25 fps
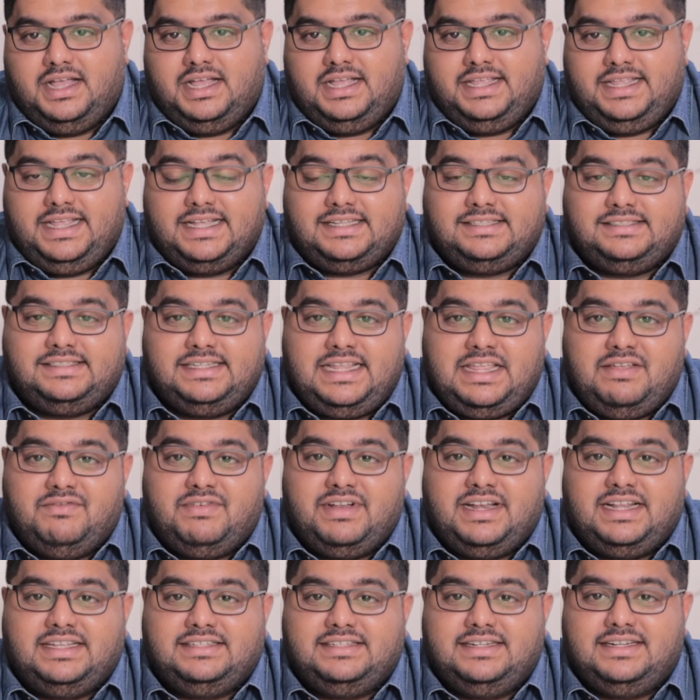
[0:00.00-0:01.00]
Yes,
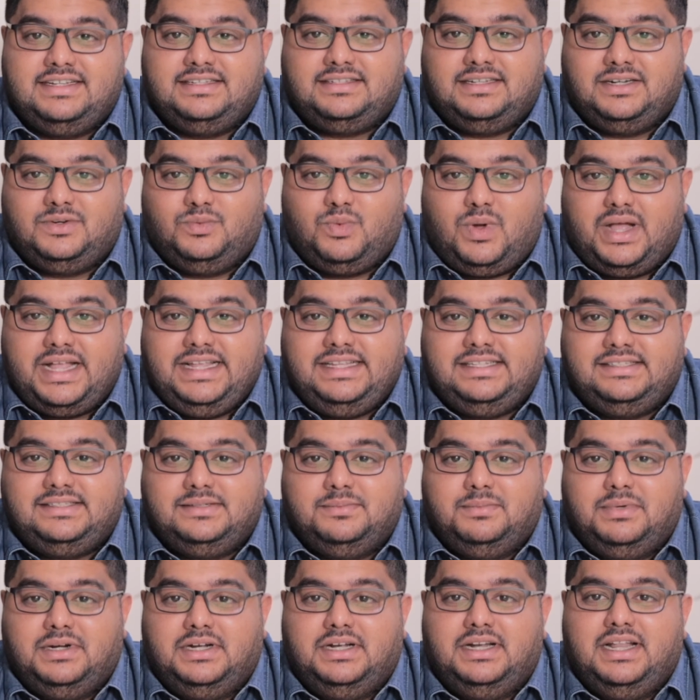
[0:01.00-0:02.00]
even as it is
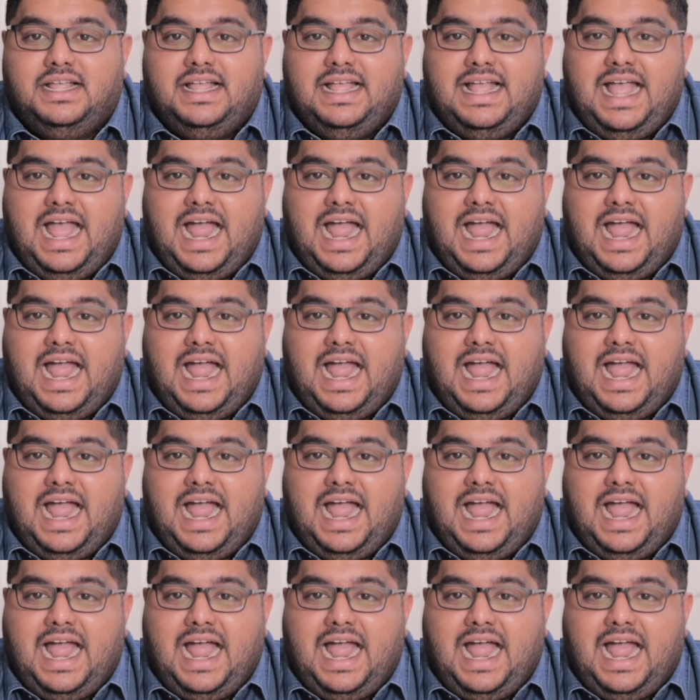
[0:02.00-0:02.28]
advisable